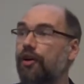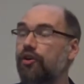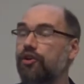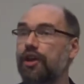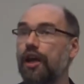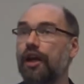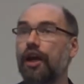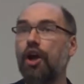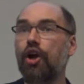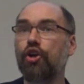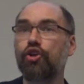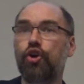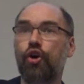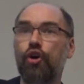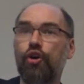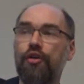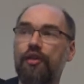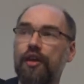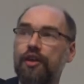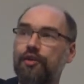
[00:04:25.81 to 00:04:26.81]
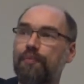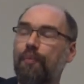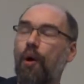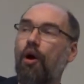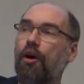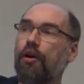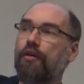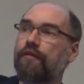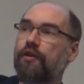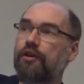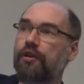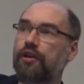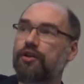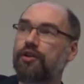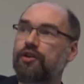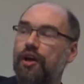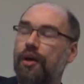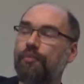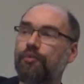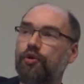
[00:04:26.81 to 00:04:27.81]
You're saying, turn this part of your
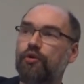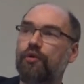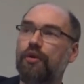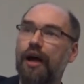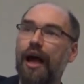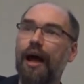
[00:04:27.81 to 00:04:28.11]
conceptual